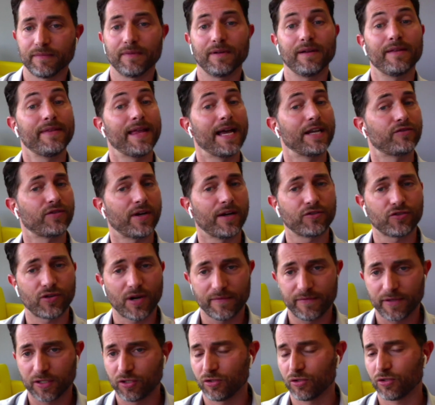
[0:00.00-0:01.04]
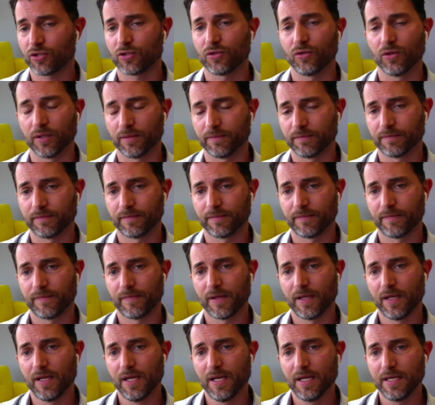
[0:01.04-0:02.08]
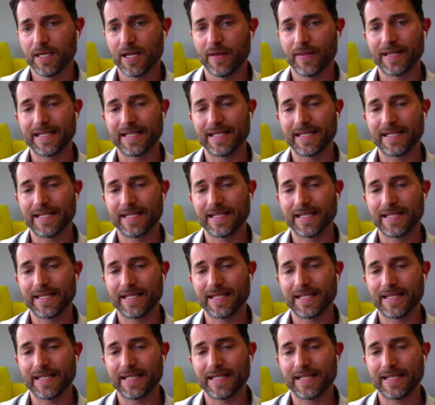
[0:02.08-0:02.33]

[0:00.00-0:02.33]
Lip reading: That drives traffic to your store. Now,